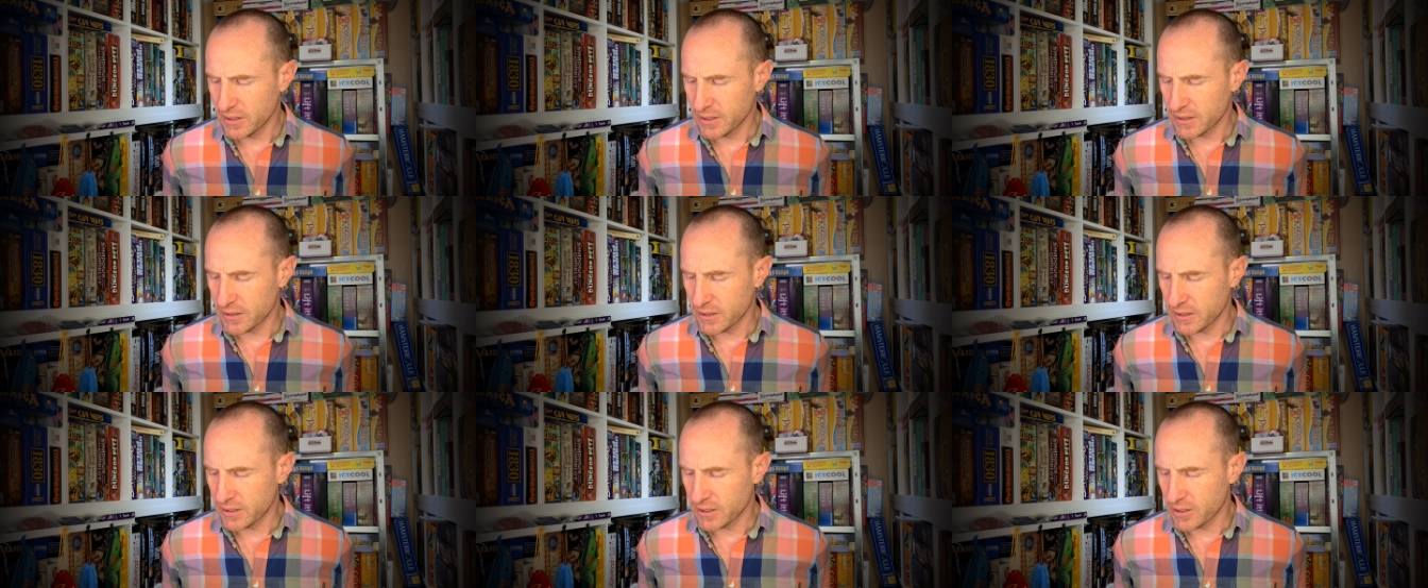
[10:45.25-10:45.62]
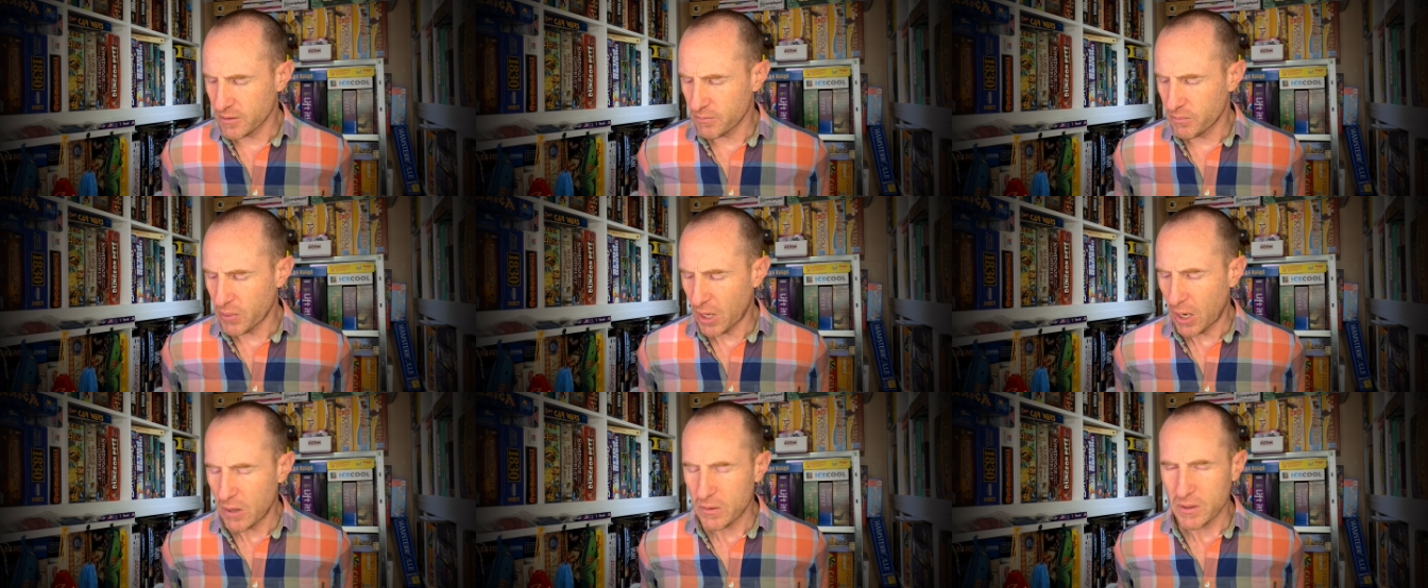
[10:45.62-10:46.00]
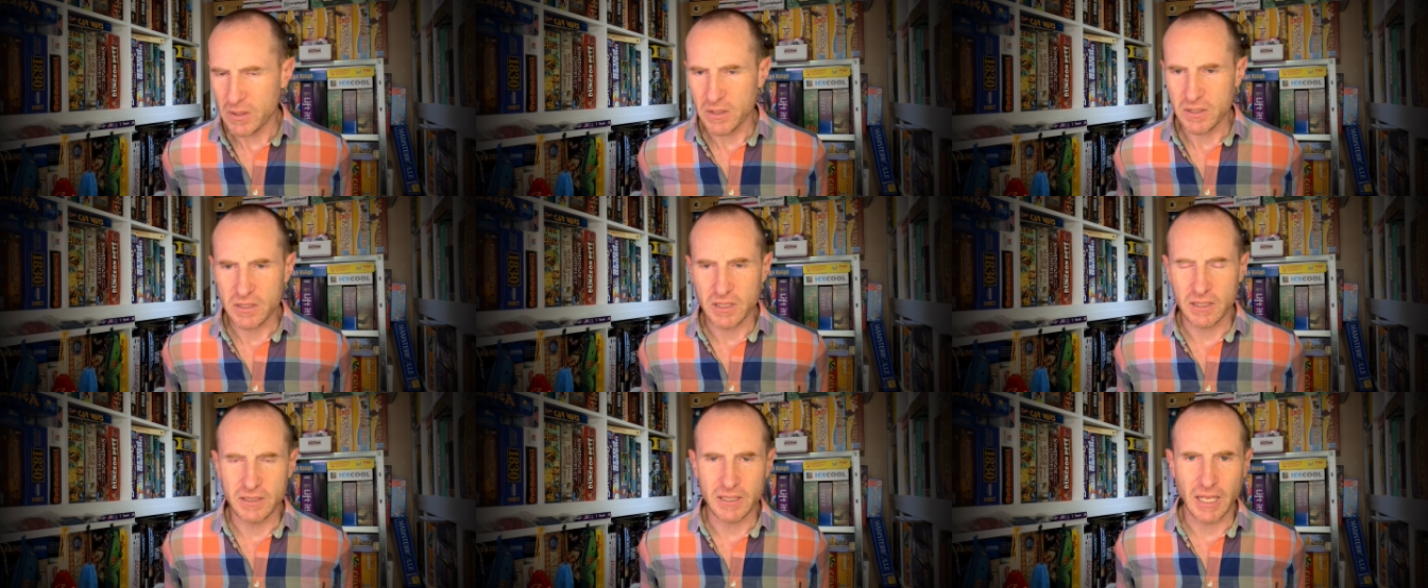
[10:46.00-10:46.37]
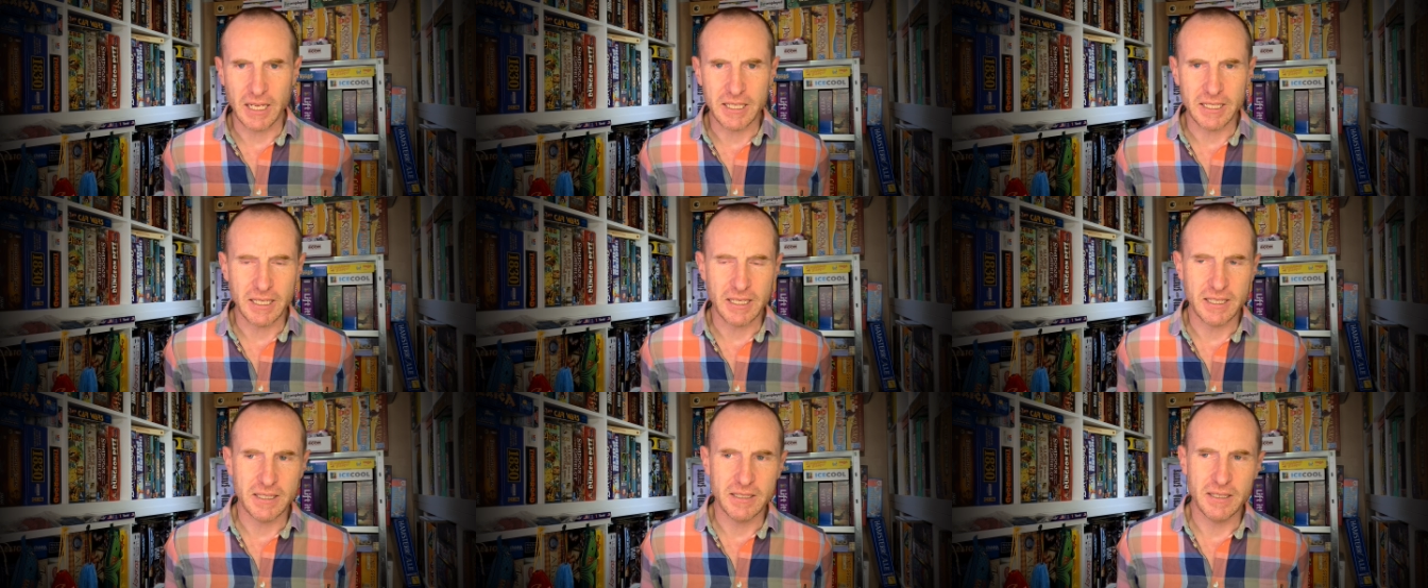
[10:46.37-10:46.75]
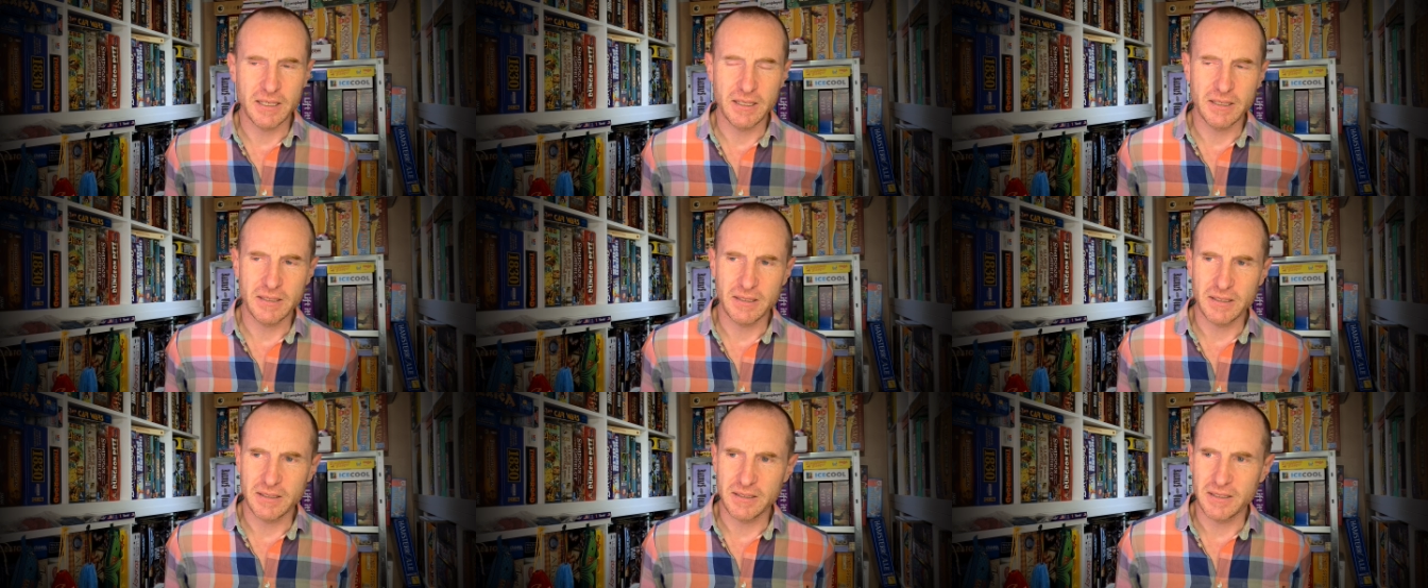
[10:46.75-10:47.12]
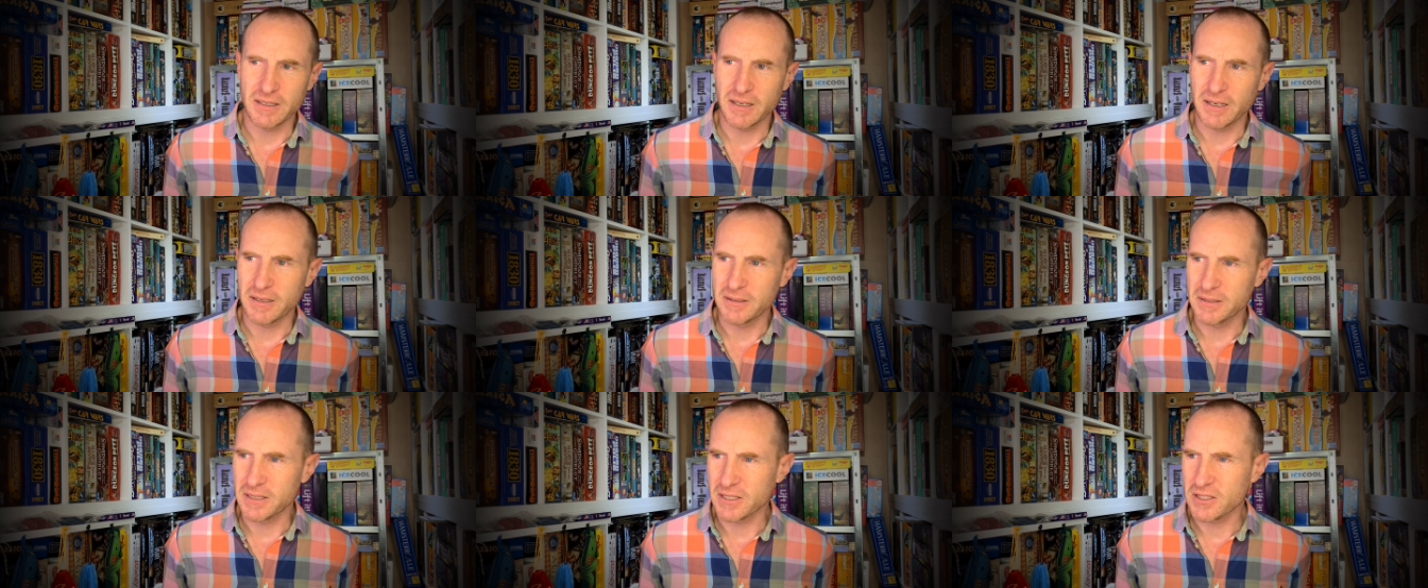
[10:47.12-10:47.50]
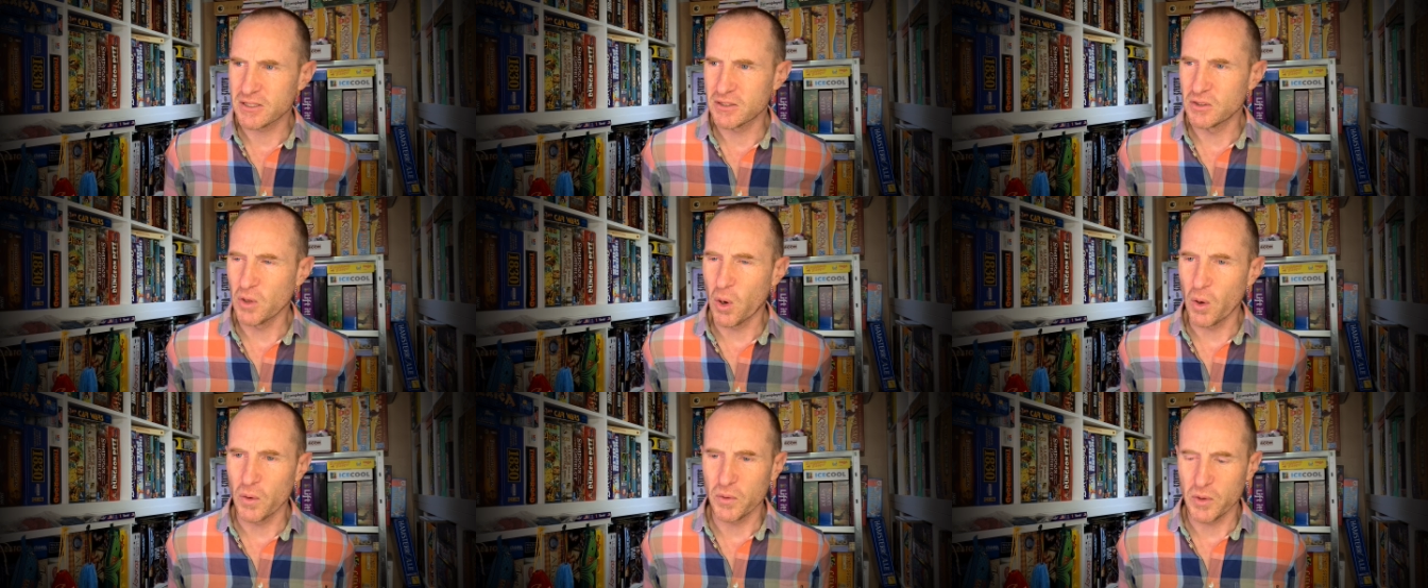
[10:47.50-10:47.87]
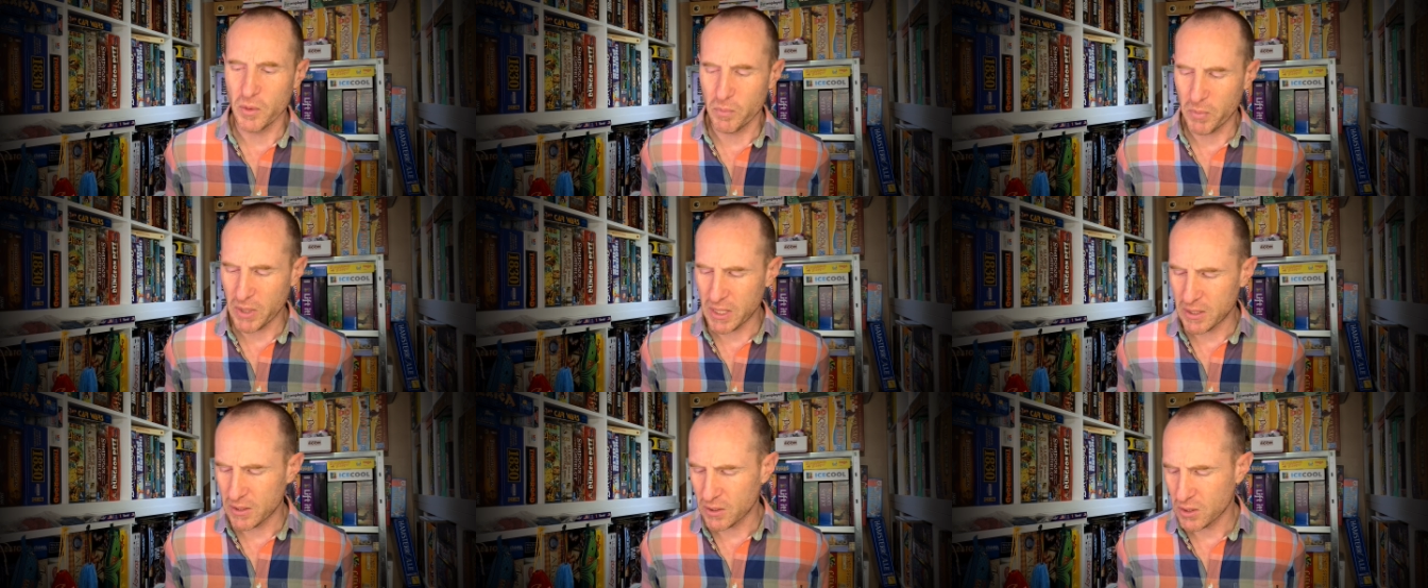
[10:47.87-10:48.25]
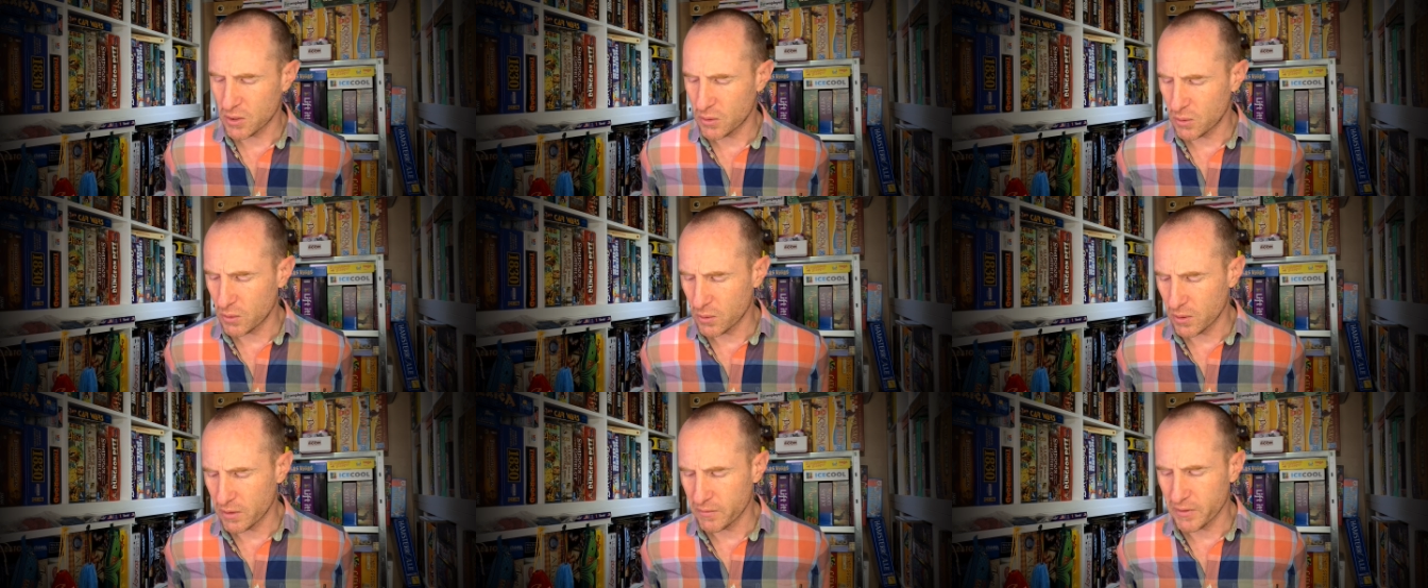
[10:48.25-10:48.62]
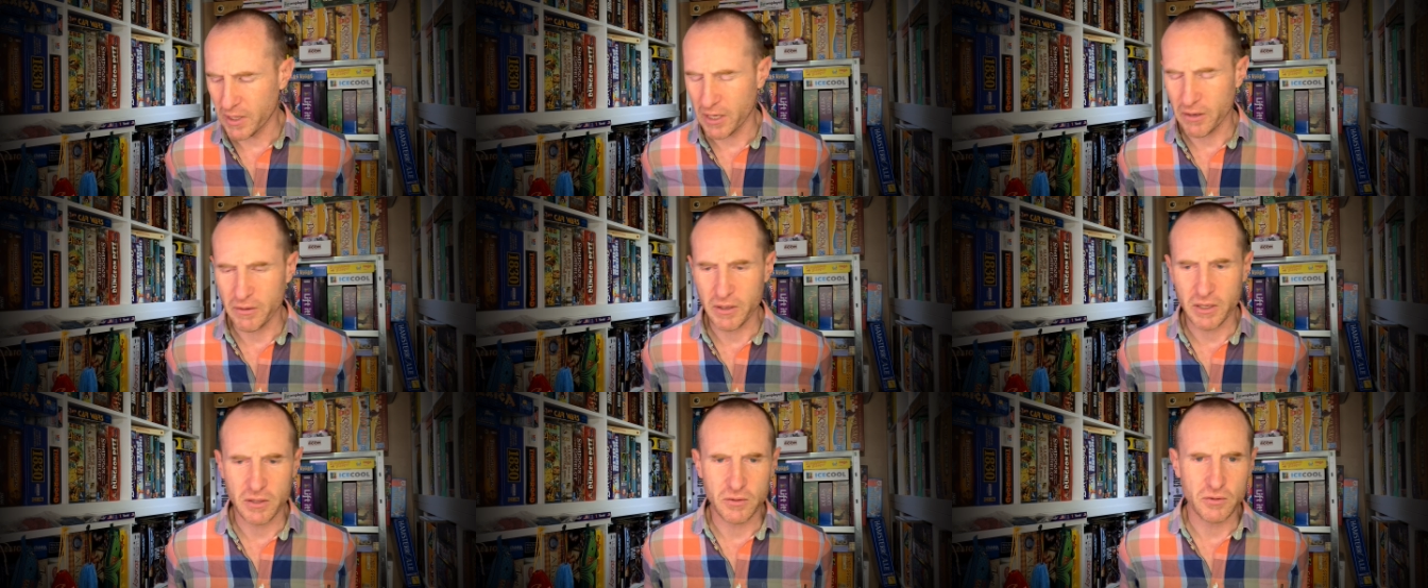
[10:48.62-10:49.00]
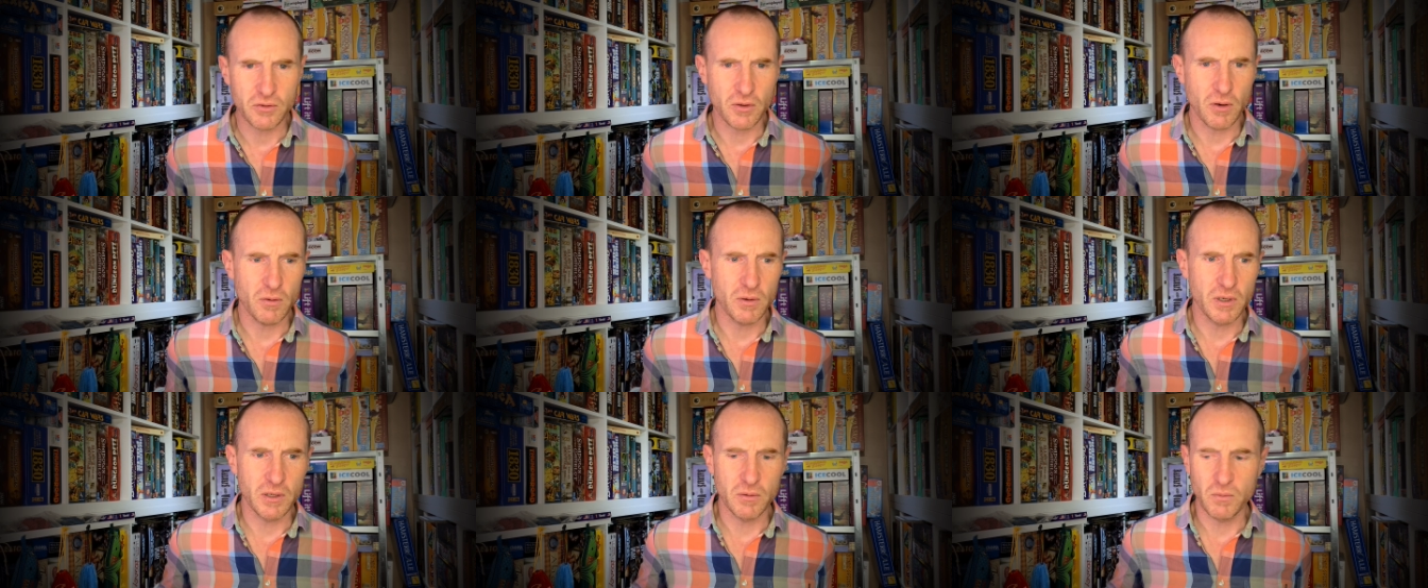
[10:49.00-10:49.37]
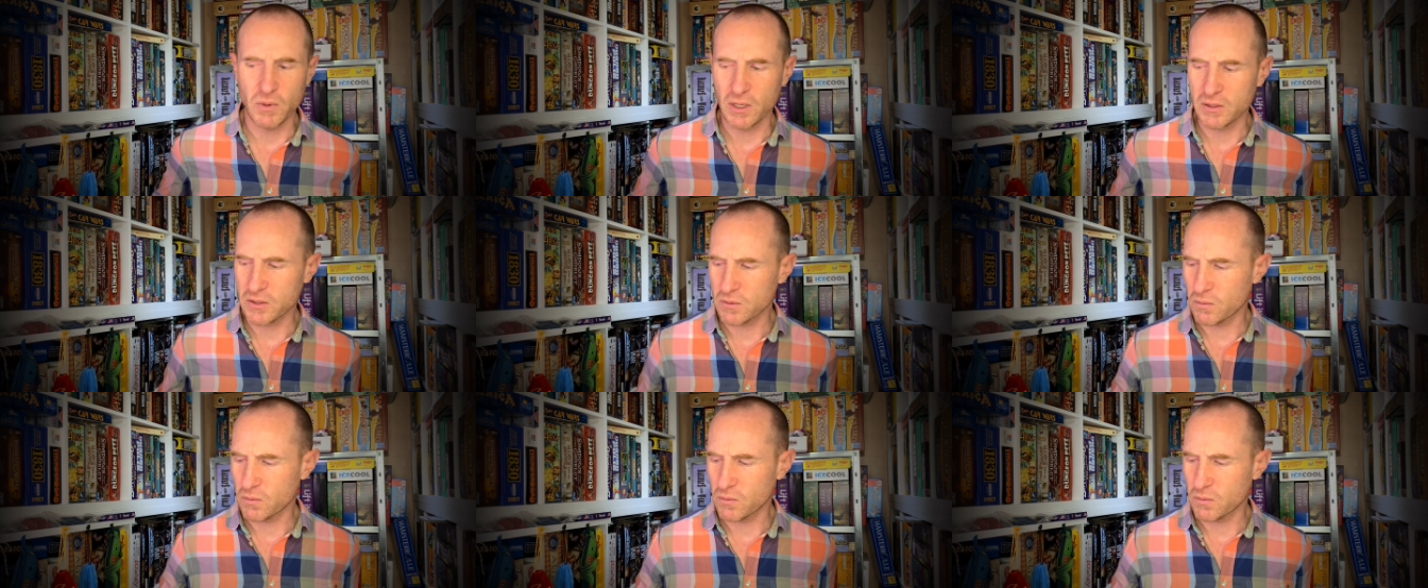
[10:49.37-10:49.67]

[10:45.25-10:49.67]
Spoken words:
The components are dated, you know, it's not the pinnacle of area control that it once